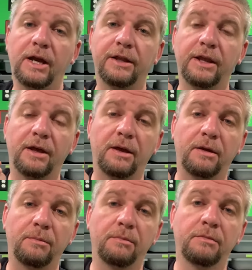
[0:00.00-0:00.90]
and
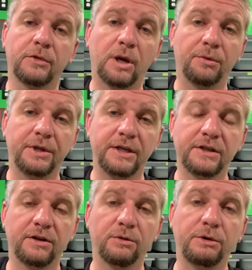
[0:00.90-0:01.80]
then a couple days
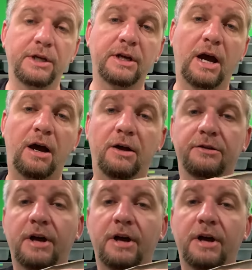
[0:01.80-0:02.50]
into the week, I'll